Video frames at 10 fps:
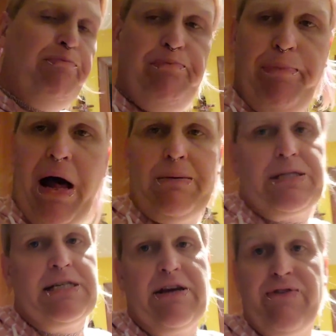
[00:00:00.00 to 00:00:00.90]
Pops
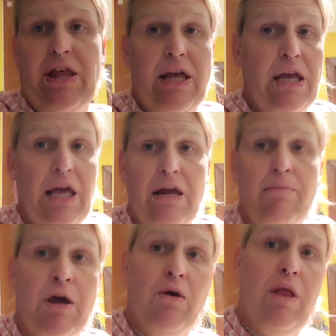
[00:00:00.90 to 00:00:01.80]
does everything he can to
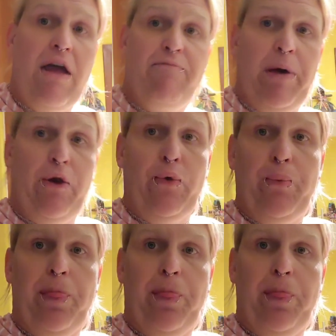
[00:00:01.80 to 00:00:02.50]
make her life better.